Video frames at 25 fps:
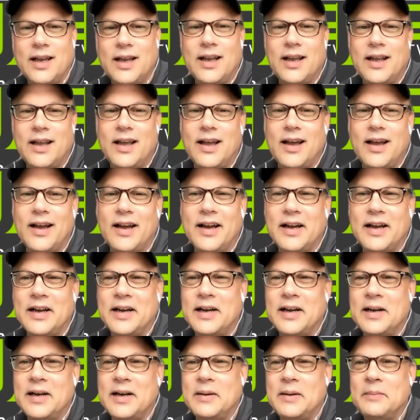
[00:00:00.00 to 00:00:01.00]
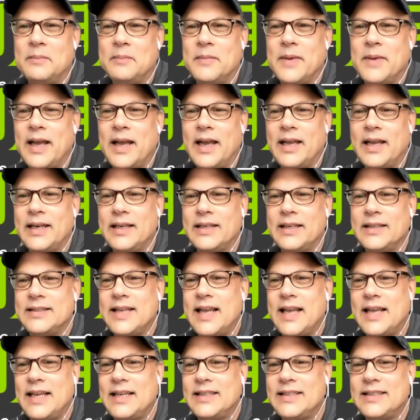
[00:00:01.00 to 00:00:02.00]
And it
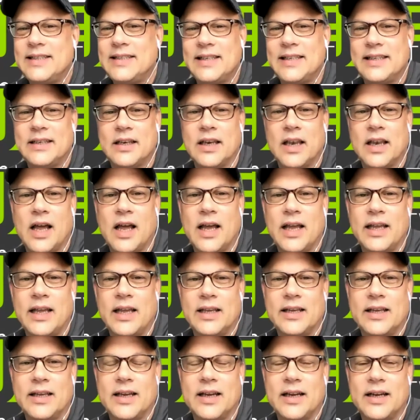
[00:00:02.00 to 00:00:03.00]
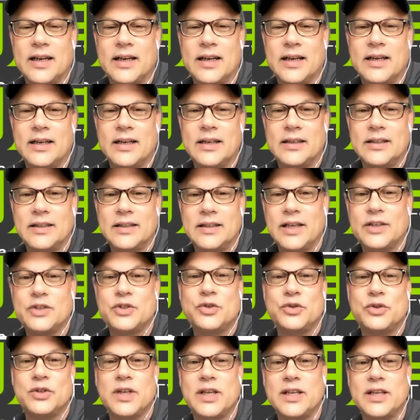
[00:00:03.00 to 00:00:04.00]
tasted like
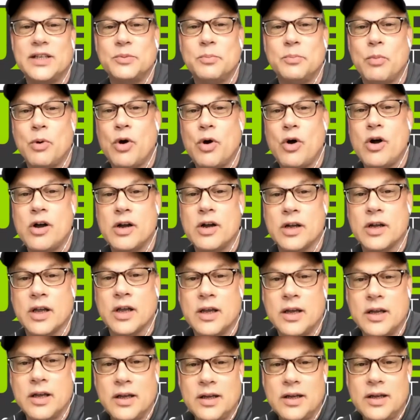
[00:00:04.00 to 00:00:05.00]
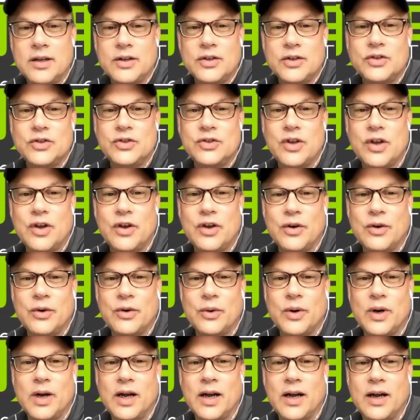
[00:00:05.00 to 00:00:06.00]
yesterday's bong.
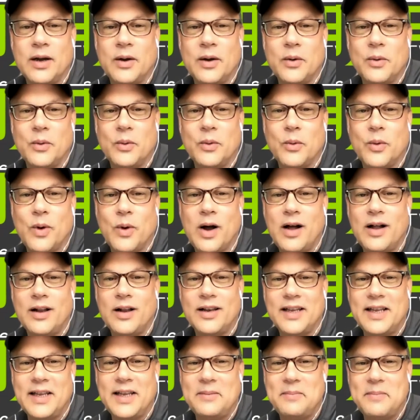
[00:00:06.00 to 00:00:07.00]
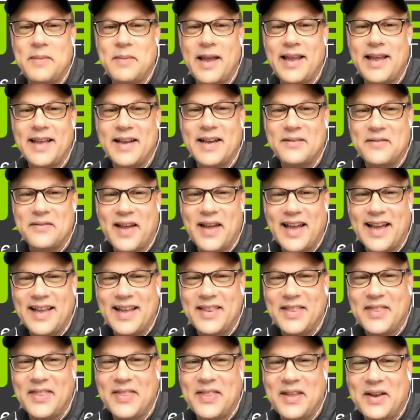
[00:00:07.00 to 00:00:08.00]
So while it may have
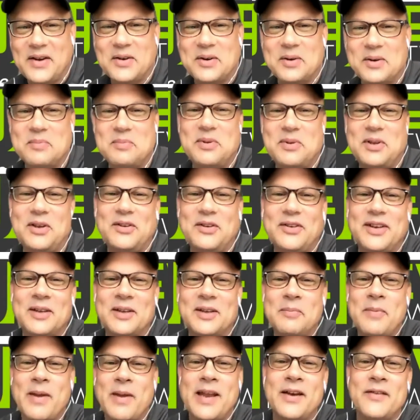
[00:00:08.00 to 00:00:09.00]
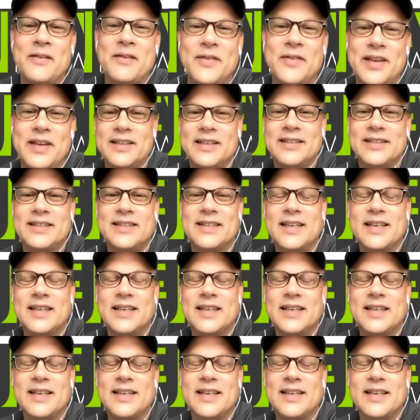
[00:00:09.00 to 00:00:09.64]
had therapeutic benefits,